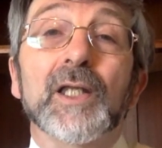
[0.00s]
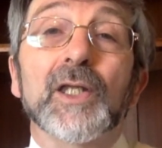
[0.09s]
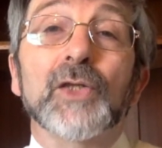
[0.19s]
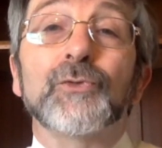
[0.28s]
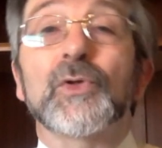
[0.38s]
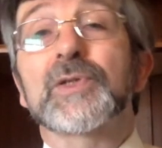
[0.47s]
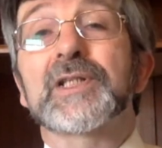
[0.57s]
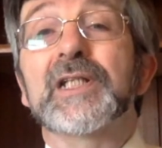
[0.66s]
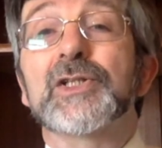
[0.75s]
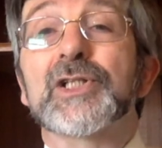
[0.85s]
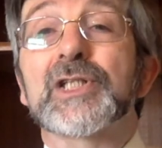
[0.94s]
The false
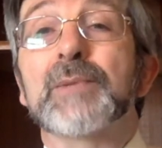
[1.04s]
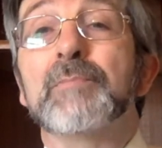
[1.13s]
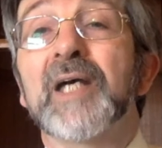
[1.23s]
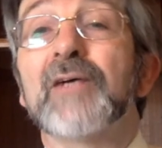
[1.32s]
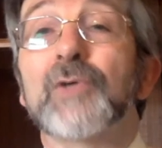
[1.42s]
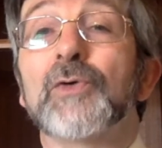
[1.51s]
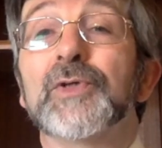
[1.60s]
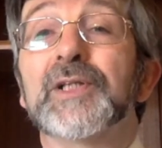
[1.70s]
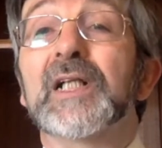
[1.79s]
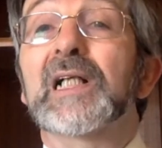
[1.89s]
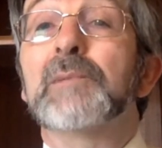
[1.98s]
teachers may have
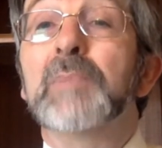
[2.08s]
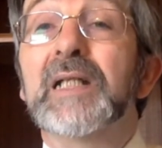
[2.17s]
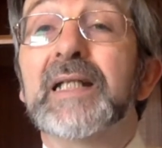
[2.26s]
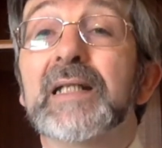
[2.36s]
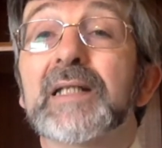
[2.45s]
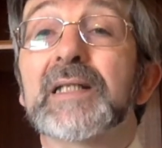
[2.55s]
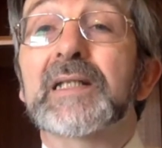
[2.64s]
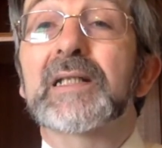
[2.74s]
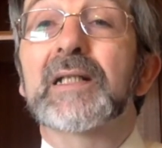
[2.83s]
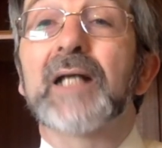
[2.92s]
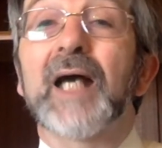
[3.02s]
offered a completeness,
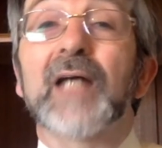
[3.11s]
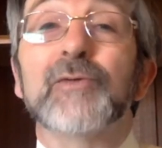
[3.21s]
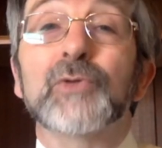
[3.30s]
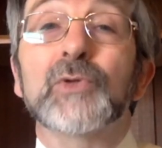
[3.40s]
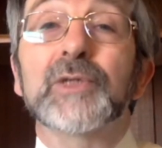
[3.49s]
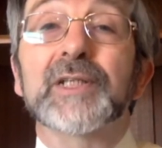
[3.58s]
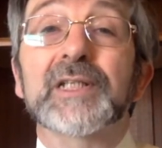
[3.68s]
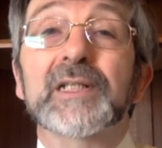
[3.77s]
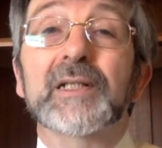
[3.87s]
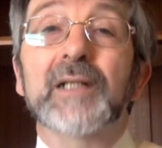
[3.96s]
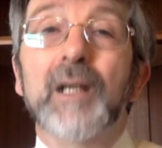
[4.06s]
and fullness.